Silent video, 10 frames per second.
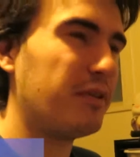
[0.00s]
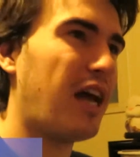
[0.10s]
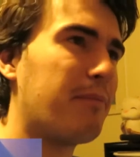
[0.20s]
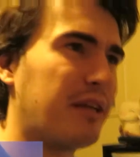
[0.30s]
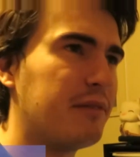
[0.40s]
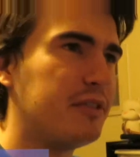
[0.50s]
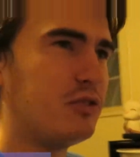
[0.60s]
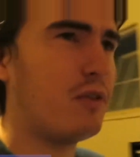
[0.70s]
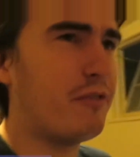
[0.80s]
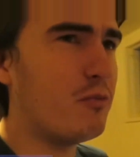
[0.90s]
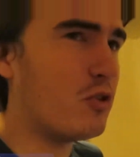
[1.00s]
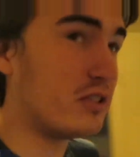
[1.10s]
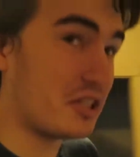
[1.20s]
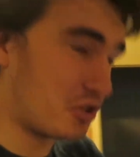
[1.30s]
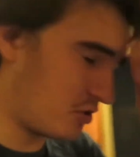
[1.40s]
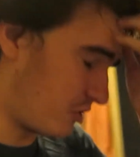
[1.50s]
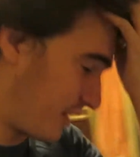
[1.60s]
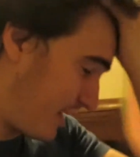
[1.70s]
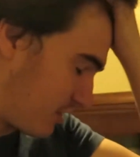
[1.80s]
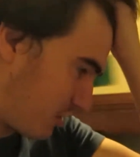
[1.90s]
been happening. I've been doing a few more auditions on
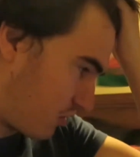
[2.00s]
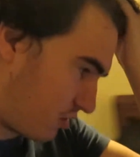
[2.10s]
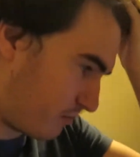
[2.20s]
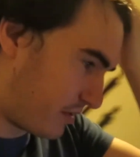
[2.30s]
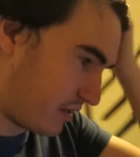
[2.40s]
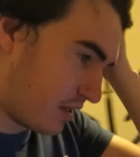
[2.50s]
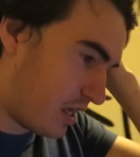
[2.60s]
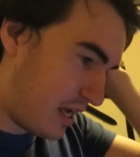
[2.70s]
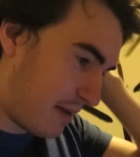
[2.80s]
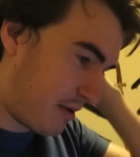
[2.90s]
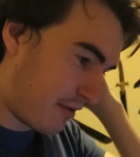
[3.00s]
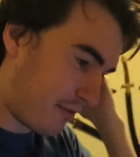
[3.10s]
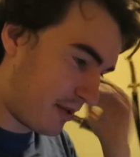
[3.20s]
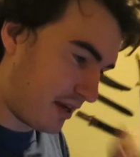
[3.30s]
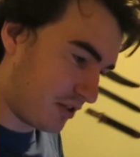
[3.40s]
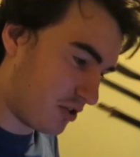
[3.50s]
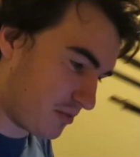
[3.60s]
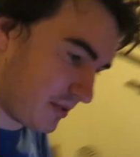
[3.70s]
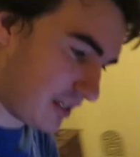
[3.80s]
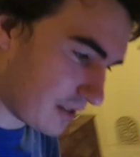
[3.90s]
Casting Call, but apart from that, it's
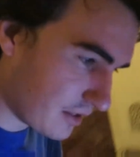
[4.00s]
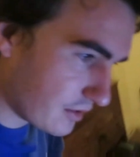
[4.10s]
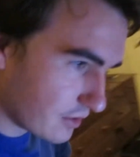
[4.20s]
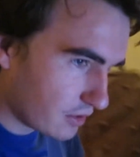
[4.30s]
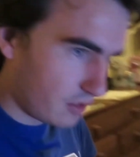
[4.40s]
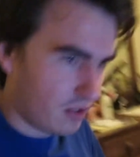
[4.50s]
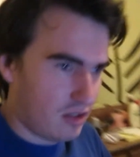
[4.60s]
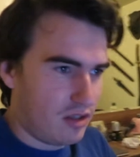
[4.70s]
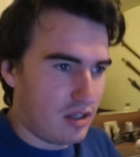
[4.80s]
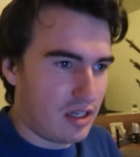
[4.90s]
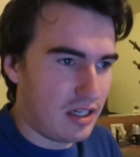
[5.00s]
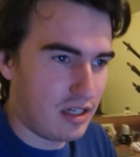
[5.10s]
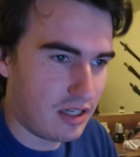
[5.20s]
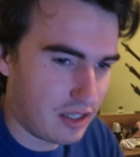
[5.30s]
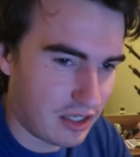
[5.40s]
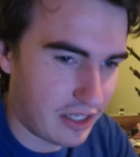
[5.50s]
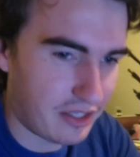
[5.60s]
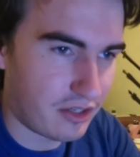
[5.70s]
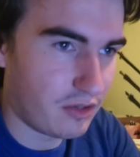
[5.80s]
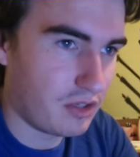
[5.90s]
just been, I
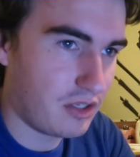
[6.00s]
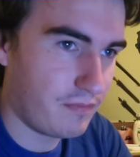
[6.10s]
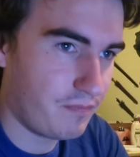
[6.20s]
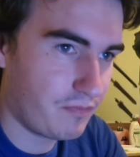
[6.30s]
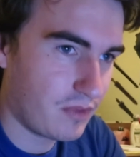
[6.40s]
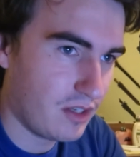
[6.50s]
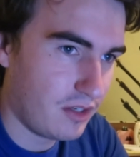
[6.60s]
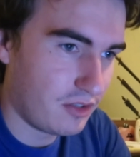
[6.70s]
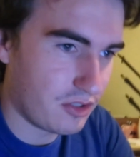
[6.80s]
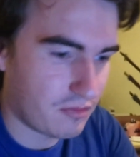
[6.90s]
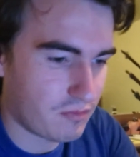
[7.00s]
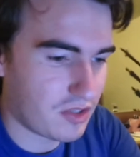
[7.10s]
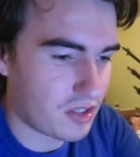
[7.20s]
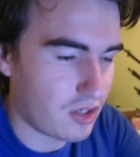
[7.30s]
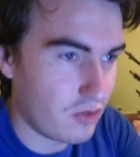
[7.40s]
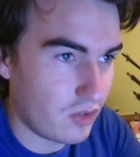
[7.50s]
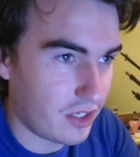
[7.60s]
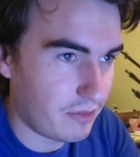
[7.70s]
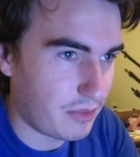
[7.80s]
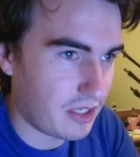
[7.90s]
don't know, just
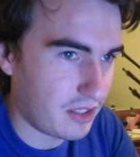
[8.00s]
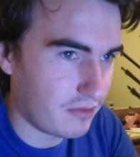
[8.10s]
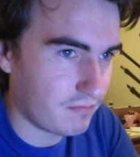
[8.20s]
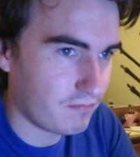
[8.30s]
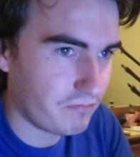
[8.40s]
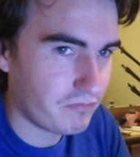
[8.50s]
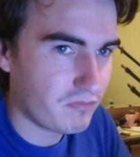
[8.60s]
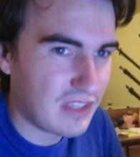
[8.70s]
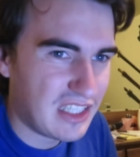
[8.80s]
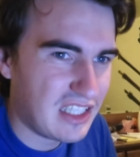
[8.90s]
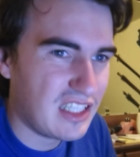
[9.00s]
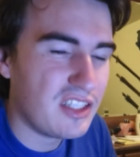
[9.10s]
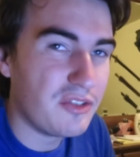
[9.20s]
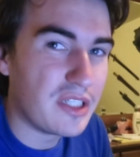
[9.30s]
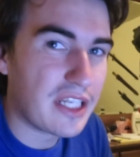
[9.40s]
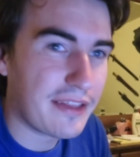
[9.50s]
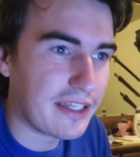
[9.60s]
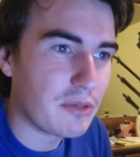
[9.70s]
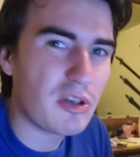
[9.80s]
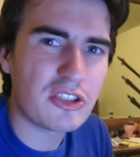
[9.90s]
slowly been doing
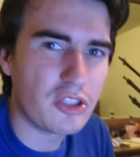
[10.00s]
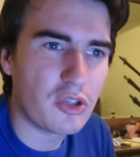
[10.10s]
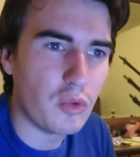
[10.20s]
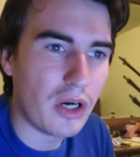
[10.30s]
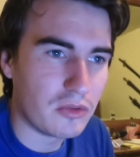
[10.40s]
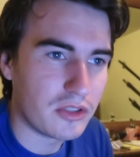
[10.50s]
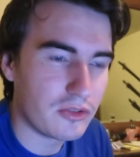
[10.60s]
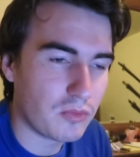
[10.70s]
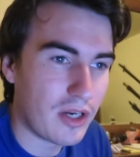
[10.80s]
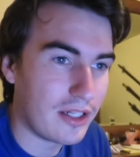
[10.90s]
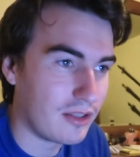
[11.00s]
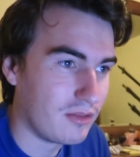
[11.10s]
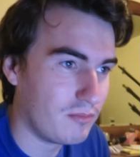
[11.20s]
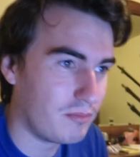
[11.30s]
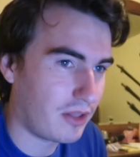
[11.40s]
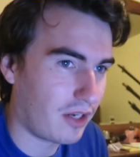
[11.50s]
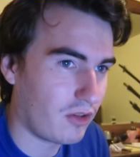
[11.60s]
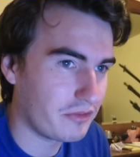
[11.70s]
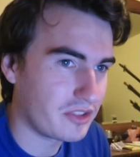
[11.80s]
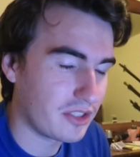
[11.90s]
nothing. I was going to go out as well, but then
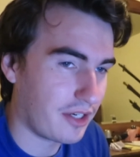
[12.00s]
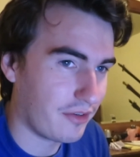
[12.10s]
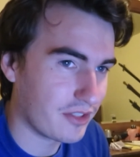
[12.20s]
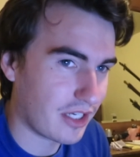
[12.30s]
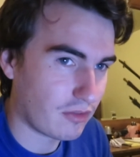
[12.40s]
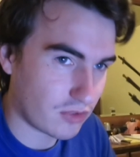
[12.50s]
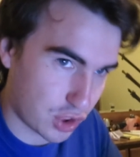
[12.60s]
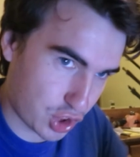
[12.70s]
all of a sudden it was like,